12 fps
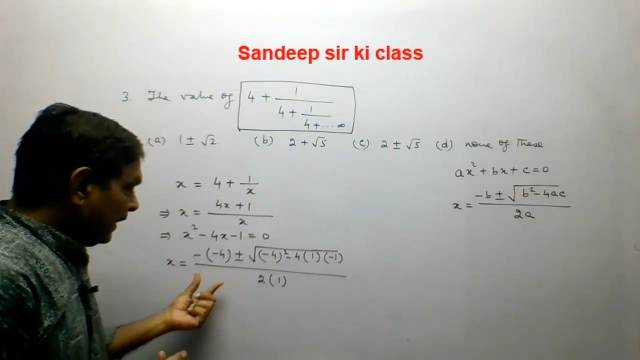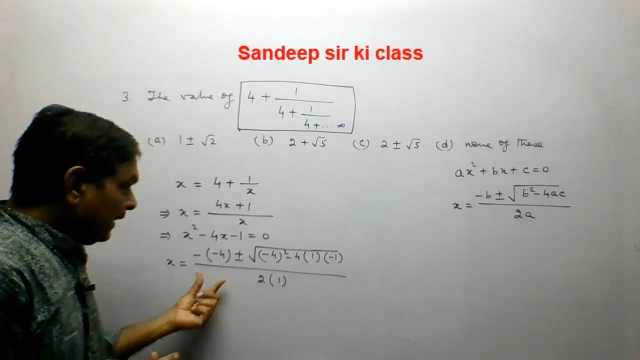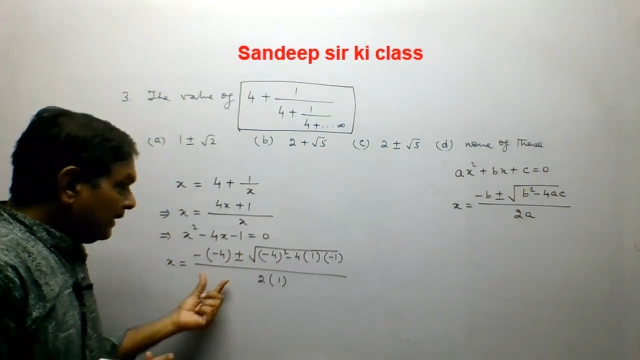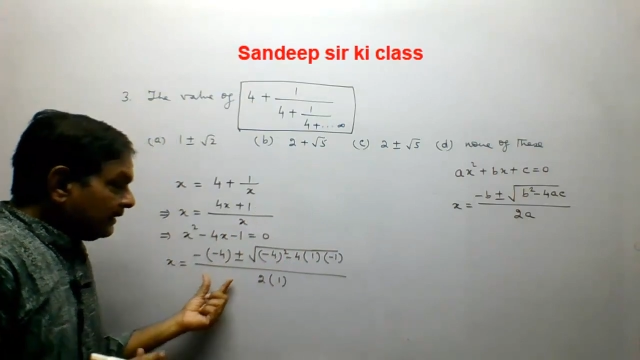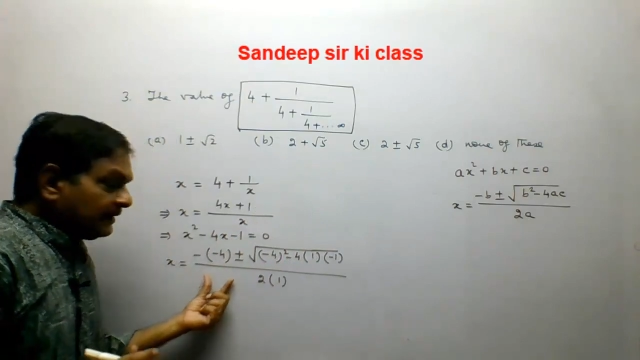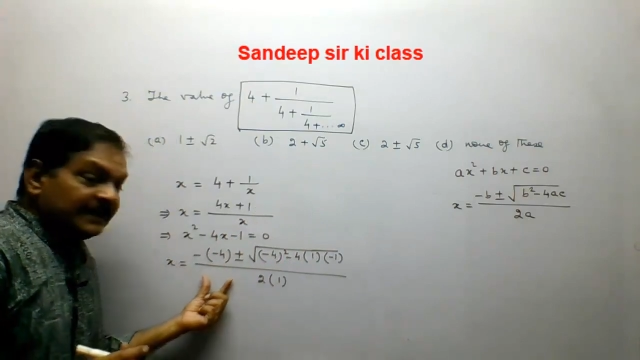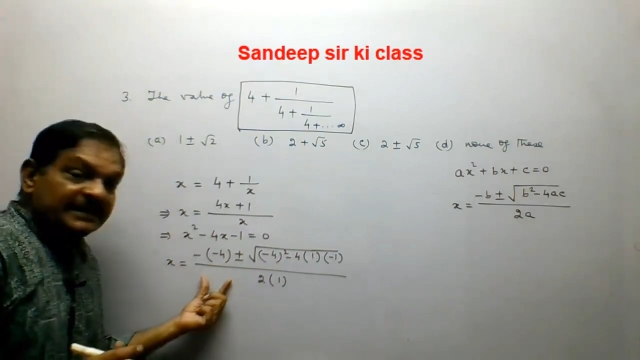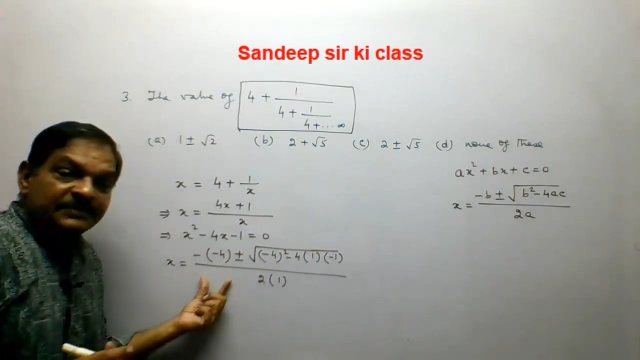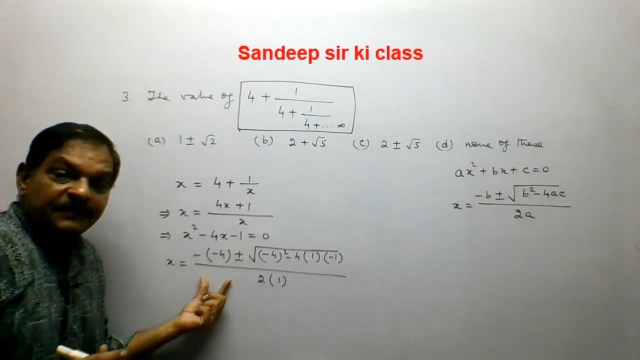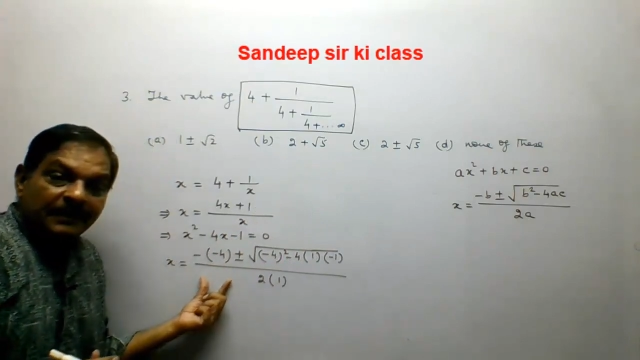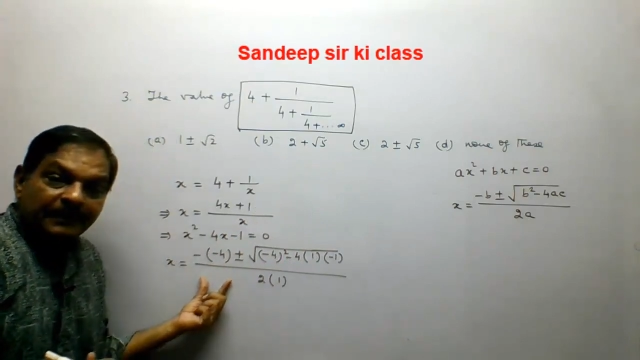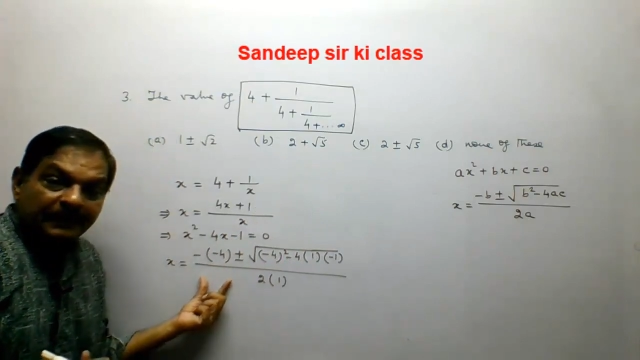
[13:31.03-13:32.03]
and these
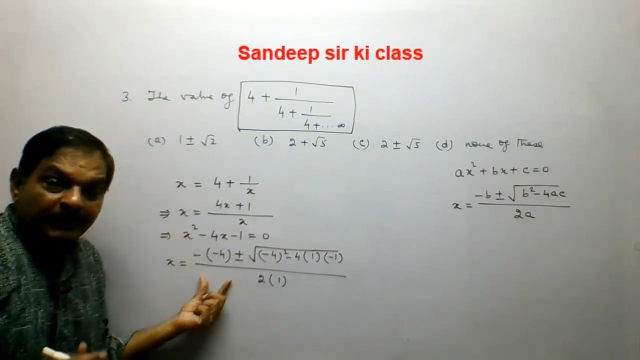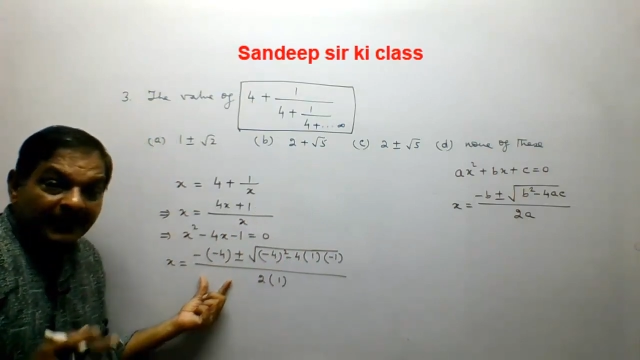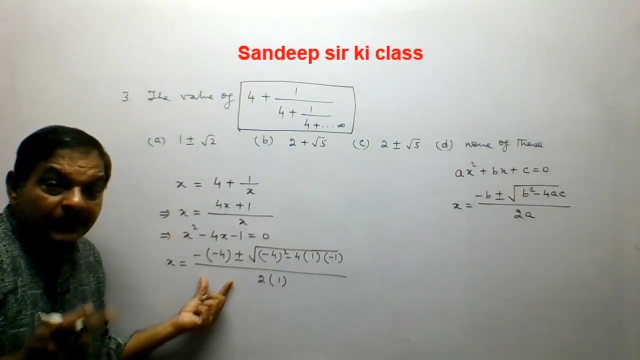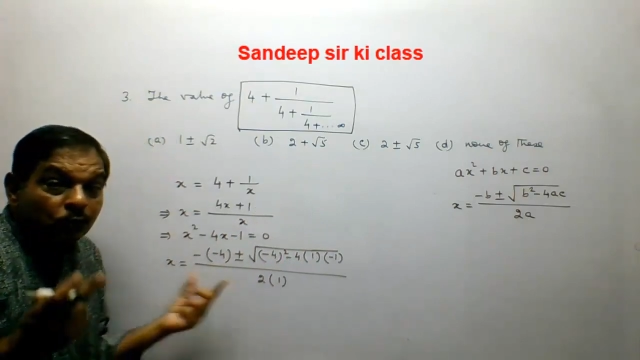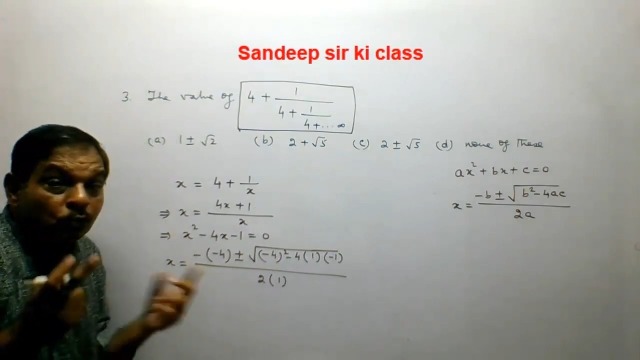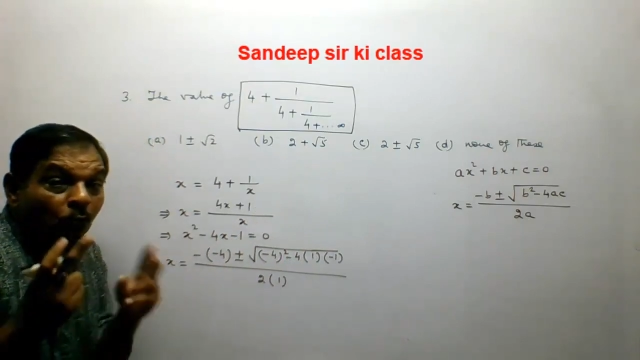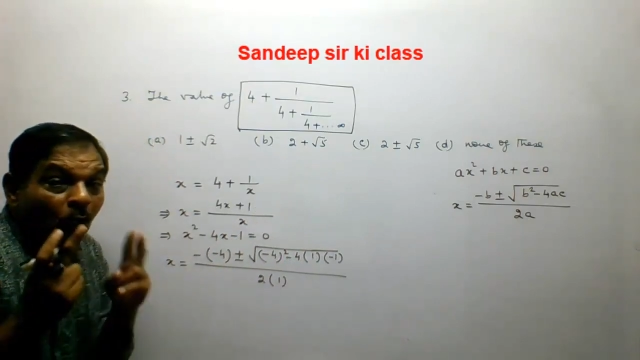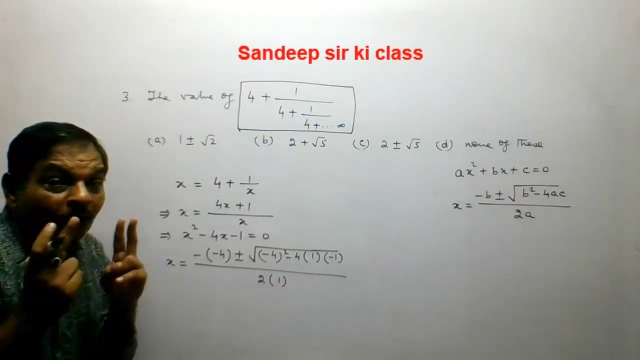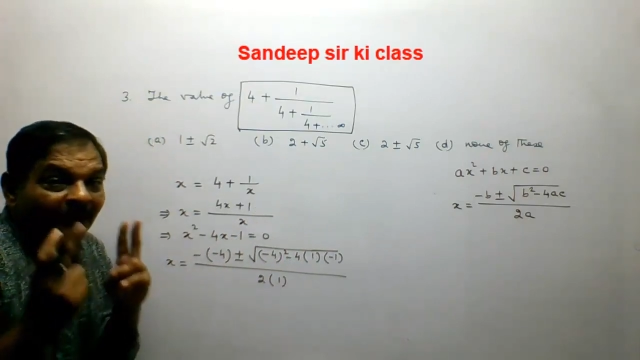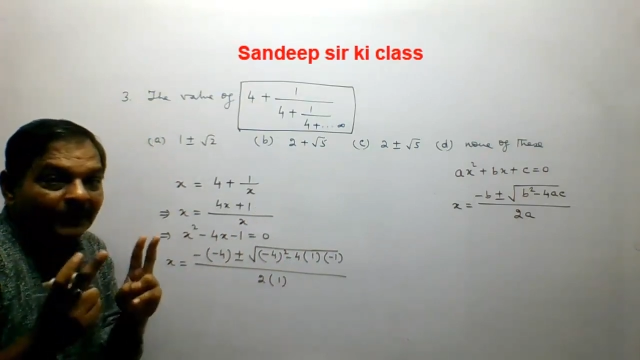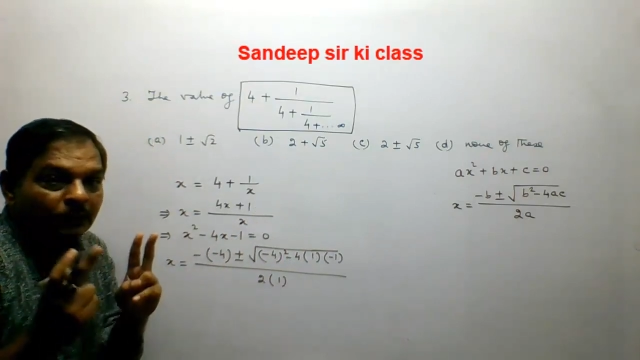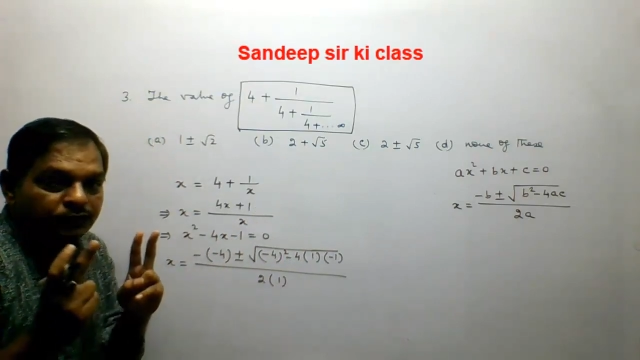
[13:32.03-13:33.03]
will be my 2
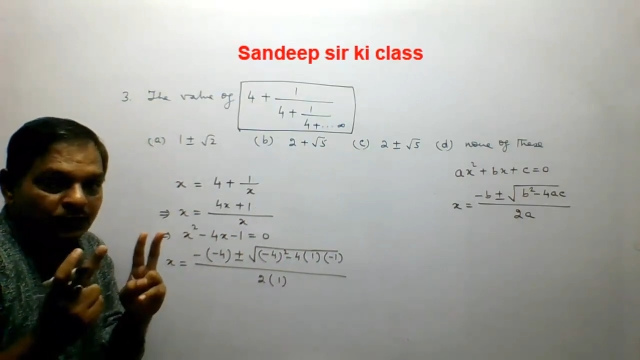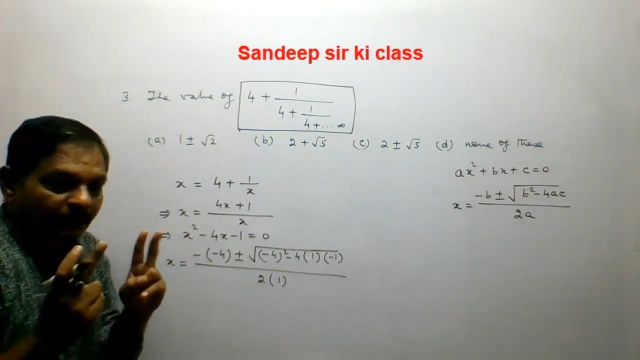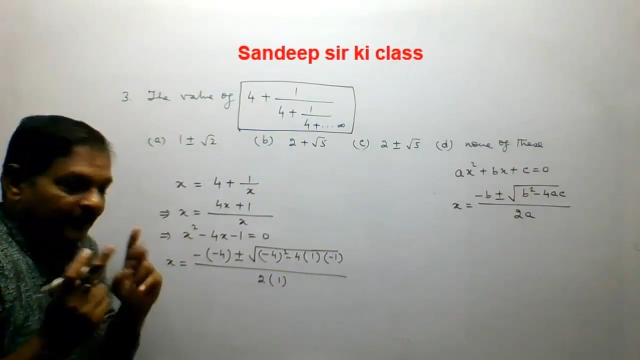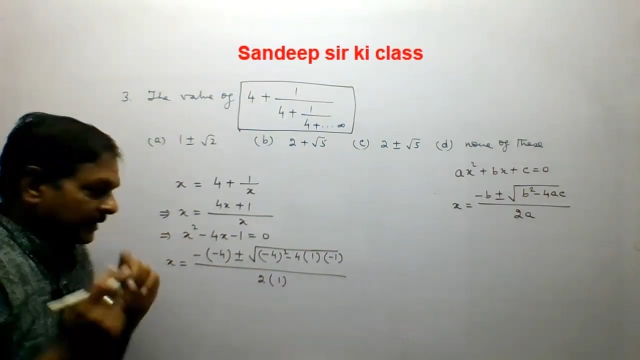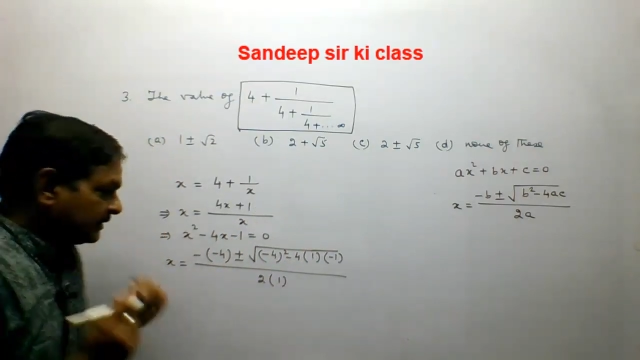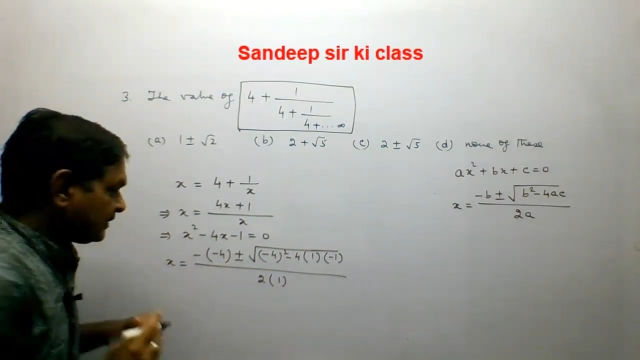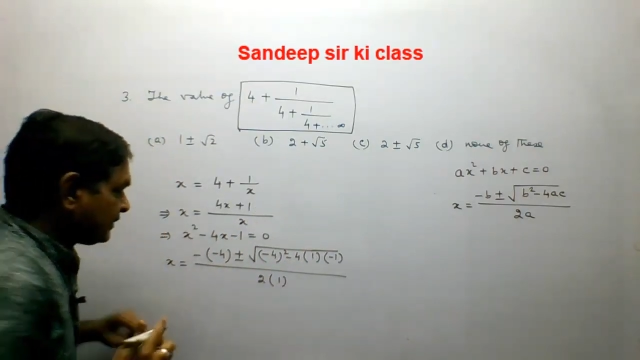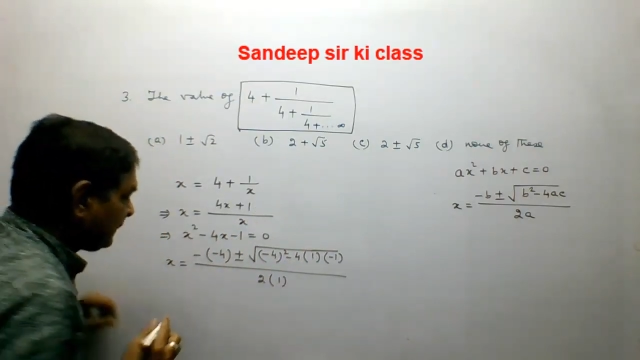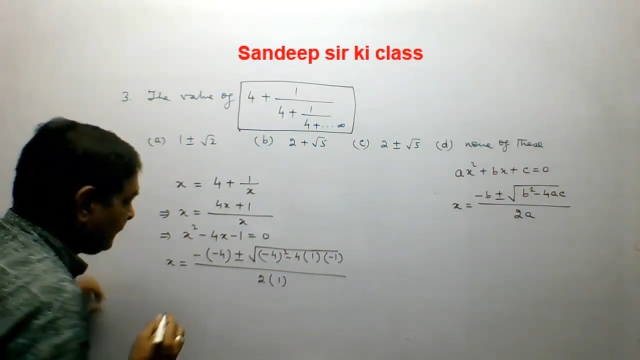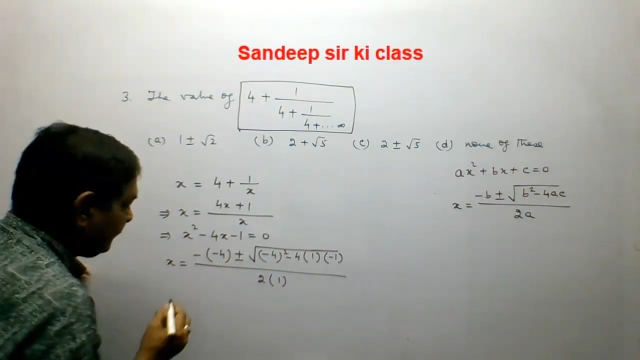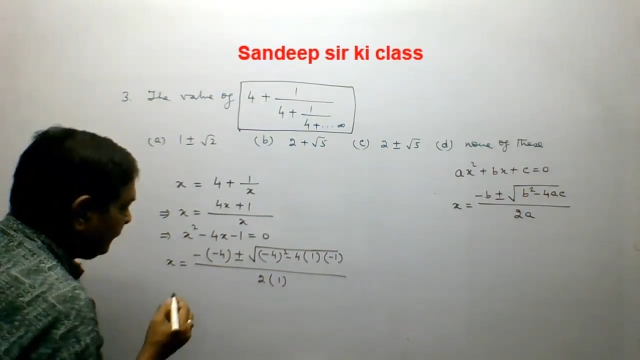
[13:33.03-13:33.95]
values of x.